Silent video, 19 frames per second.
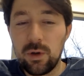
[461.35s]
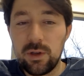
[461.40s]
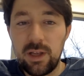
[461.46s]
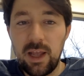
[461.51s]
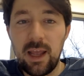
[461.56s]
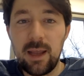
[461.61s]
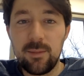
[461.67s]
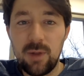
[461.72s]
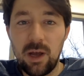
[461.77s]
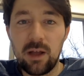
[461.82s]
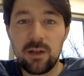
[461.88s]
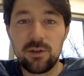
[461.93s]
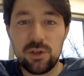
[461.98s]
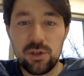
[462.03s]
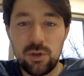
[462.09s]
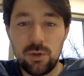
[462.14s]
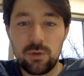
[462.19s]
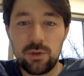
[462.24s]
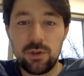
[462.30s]
game knowledge
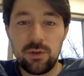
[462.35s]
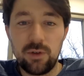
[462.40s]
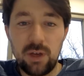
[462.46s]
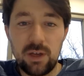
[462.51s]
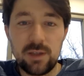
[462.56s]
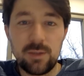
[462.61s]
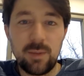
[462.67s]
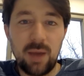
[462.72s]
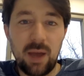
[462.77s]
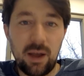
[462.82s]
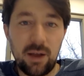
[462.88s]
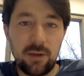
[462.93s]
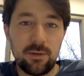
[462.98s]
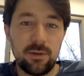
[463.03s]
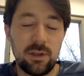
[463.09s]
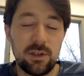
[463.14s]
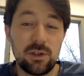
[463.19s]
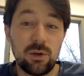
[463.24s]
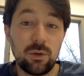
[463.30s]
is holding you guys back,
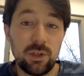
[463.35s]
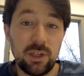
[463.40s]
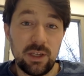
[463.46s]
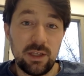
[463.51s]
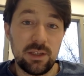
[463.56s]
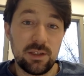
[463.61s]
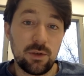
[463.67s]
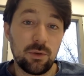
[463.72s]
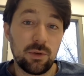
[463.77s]
is holding